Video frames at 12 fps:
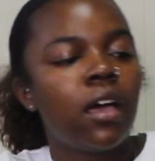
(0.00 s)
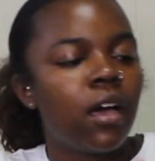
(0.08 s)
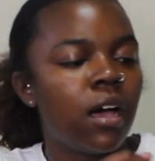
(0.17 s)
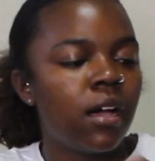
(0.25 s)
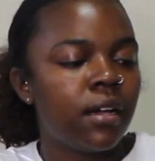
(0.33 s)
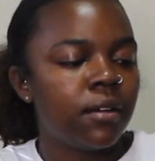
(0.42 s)

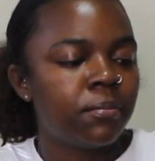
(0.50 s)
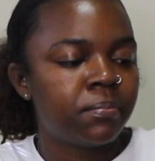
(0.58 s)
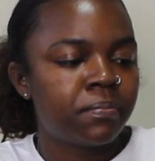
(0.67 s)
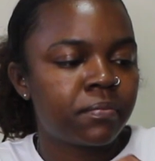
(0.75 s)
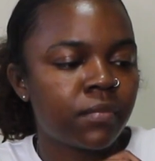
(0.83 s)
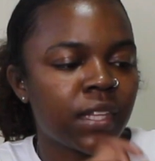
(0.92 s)

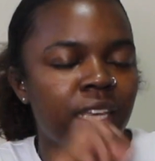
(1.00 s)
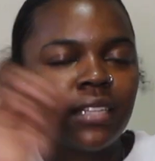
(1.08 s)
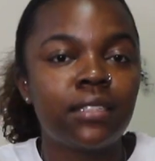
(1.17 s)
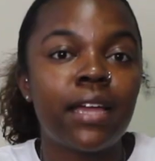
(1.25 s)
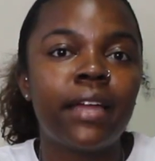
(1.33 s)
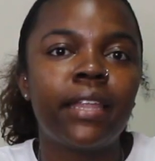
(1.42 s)

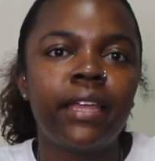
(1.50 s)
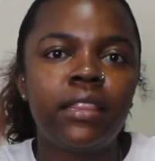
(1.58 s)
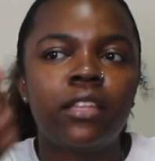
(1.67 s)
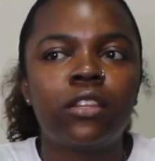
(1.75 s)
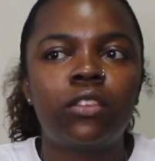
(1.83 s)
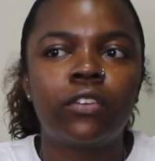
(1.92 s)
it's not like
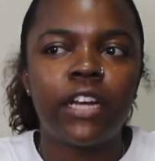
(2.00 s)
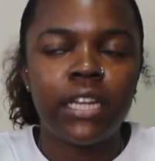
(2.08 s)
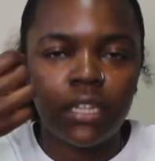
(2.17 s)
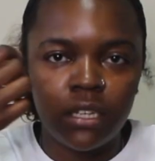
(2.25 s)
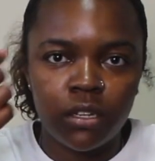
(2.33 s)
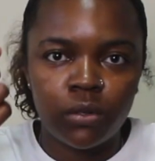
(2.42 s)
the
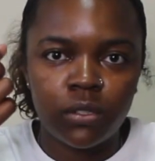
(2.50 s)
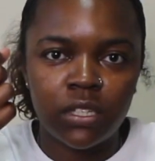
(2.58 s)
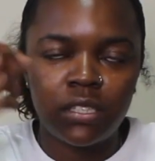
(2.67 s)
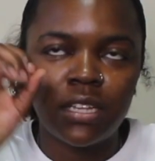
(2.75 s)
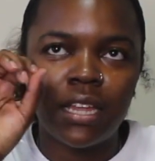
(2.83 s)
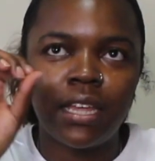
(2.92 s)
threaded needles.
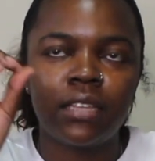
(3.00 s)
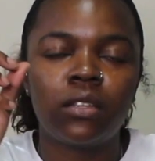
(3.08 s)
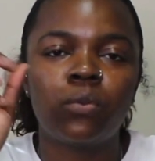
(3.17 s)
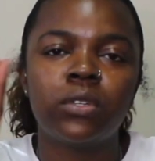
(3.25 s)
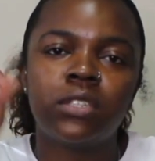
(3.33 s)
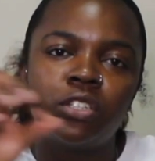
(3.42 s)
It's not like the
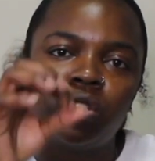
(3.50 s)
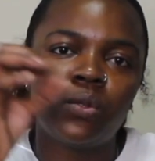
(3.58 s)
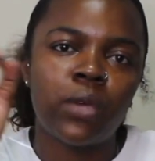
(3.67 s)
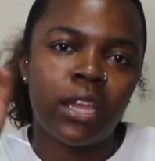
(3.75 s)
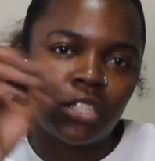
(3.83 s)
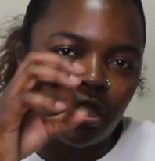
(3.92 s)
ones that
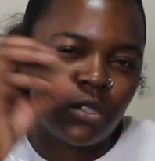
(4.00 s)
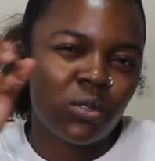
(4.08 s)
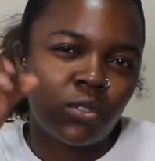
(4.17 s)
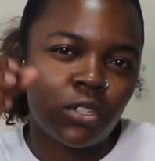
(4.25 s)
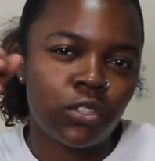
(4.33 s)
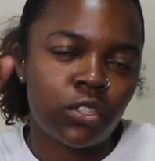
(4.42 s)
you actually
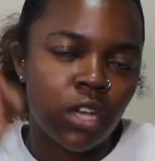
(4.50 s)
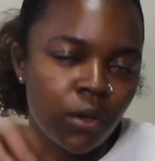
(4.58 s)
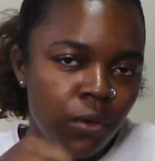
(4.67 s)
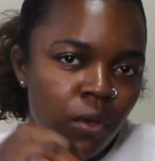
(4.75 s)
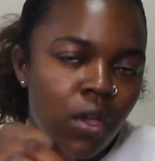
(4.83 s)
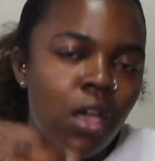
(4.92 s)
use to
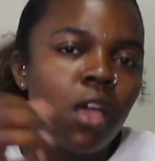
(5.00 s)
sew.